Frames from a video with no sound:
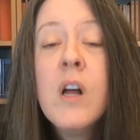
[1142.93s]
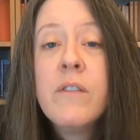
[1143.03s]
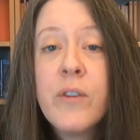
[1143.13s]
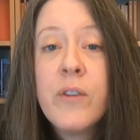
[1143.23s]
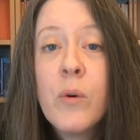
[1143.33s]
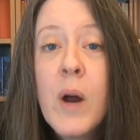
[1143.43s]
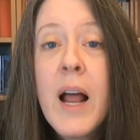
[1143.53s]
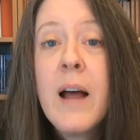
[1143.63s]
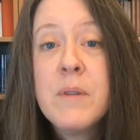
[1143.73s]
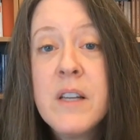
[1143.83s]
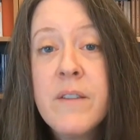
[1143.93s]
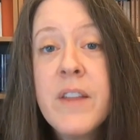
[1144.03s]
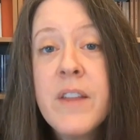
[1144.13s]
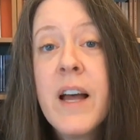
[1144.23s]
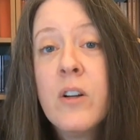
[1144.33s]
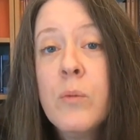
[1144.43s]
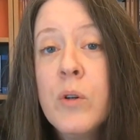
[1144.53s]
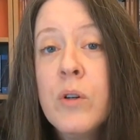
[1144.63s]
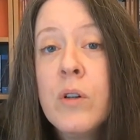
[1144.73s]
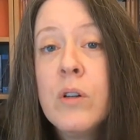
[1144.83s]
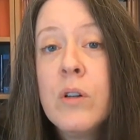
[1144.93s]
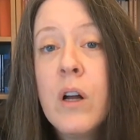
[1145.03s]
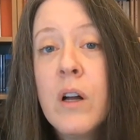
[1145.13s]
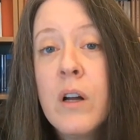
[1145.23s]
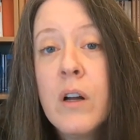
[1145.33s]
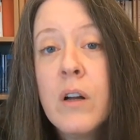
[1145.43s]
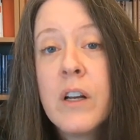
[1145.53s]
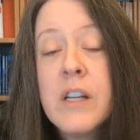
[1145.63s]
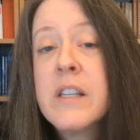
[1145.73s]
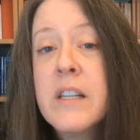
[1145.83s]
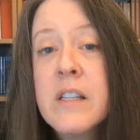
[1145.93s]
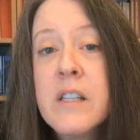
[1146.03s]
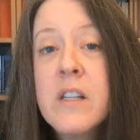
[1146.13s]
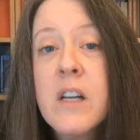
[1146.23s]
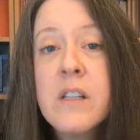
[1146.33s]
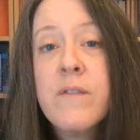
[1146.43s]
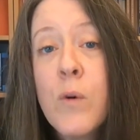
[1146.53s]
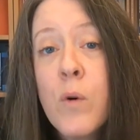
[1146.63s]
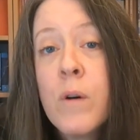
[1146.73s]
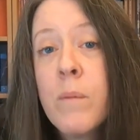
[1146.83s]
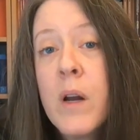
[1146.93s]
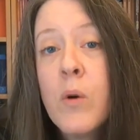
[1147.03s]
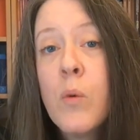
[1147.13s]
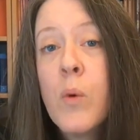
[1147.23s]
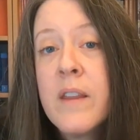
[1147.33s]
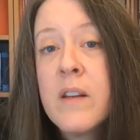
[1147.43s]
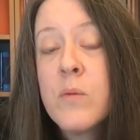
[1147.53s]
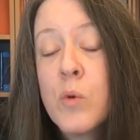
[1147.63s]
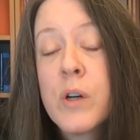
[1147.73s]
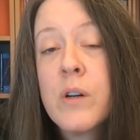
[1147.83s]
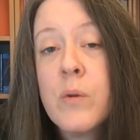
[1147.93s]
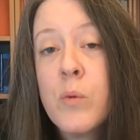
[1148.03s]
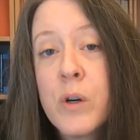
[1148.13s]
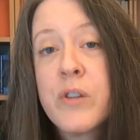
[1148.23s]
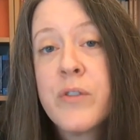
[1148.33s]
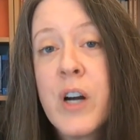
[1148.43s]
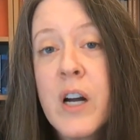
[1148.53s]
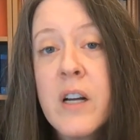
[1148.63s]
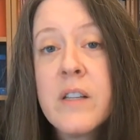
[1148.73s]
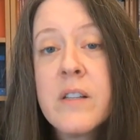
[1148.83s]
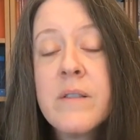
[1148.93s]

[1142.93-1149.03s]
for what happens if that global uh, consensus doesn't form in a way that work works for us.